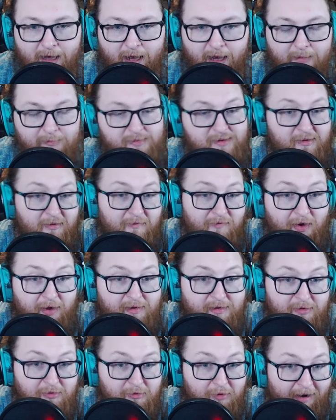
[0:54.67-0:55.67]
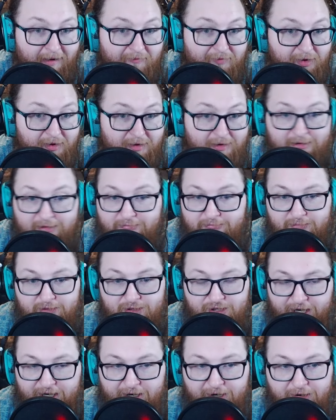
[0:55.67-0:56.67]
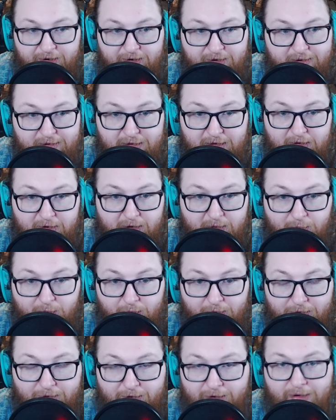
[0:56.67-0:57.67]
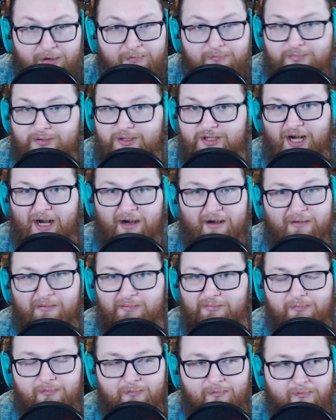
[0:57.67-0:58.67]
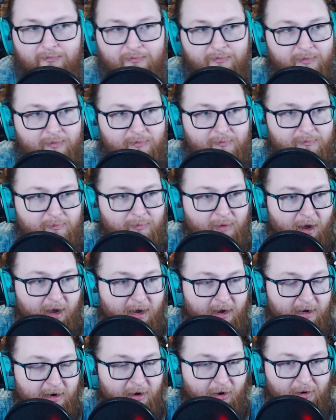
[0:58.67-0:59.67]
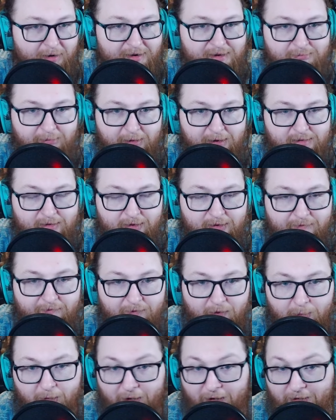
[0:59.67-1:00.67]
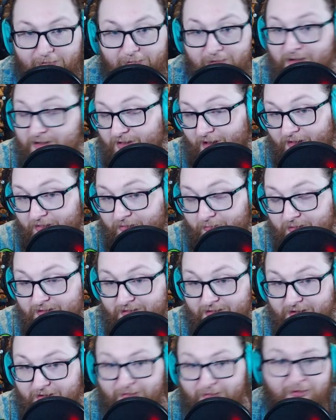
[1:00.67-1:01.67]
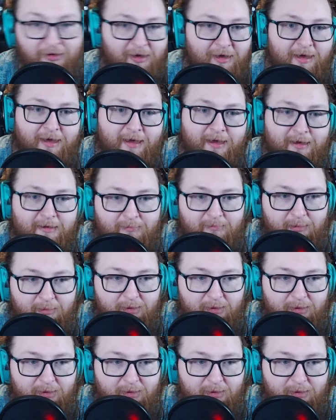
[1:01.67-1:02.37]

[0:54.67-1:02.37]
So if you guys do have these, check your secret bulk or check cards basically from around when Scythe was legal. Maybe you